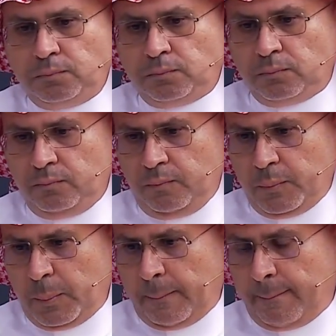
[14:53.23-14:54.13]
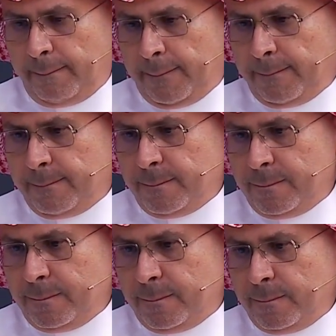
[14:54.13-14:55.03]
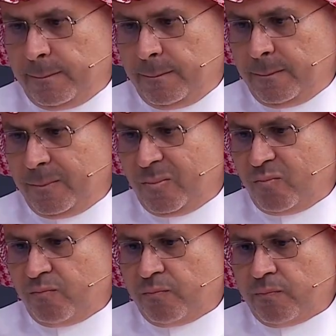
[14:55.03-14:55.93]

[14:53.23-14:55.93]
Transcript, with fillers: um, uh, Fred, the,